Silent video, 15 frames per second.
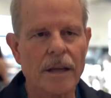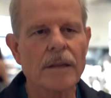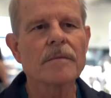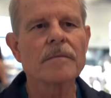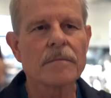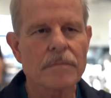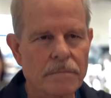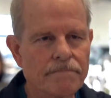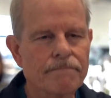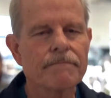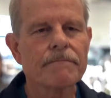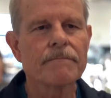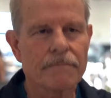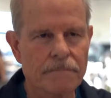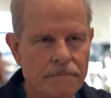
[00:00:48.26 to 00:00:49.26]
my visceral
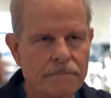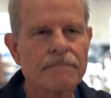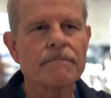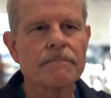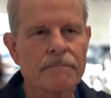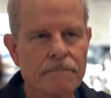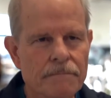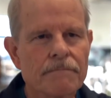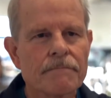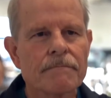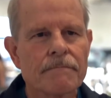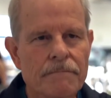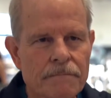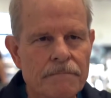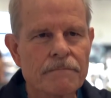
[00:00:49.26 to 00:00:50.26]
fat were
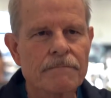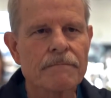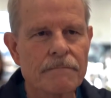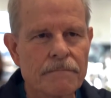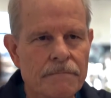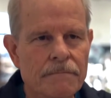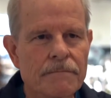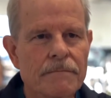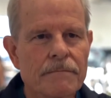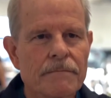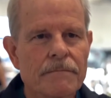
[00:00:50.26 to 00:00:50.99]
all in the red.